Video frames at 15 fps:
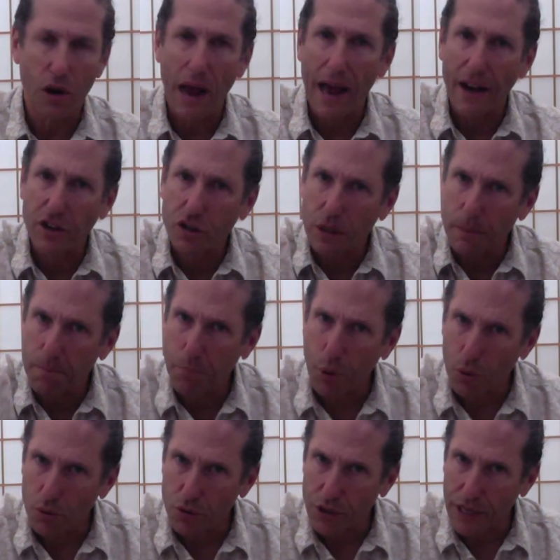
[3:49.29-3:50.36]
actually
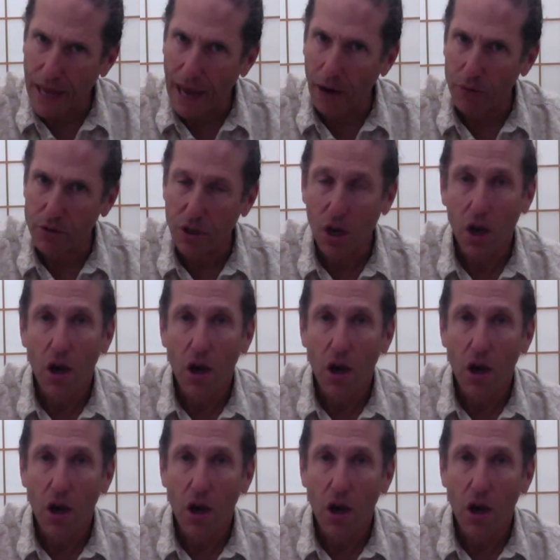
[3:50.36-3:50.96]
pulls it out.